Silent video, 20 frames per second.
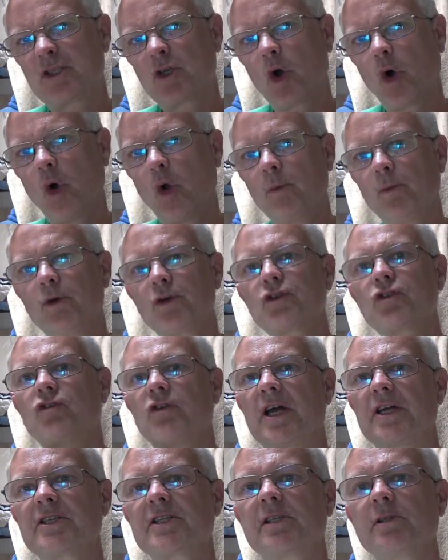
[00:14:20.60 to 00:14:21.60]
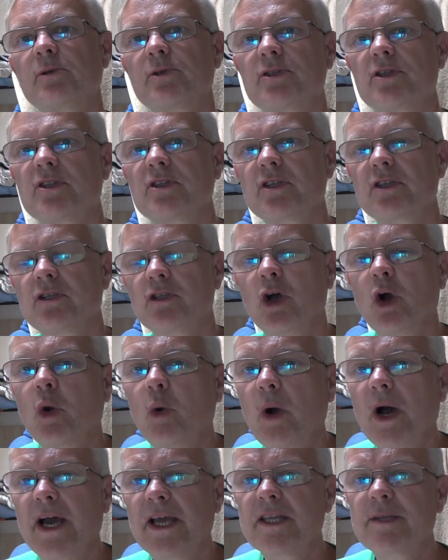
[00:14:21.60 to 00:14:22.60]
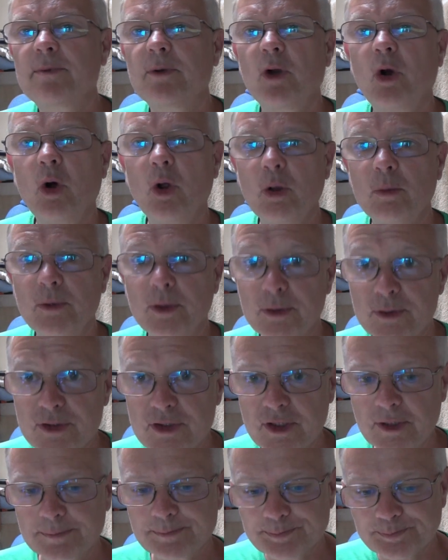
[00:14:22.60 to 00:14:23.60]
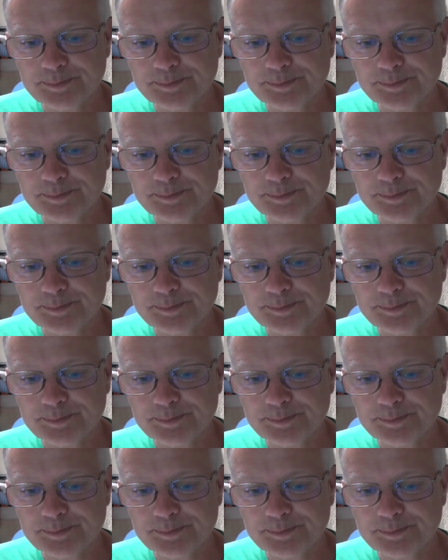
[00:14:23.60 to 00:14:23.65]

almost translucent. Not quite, but almost.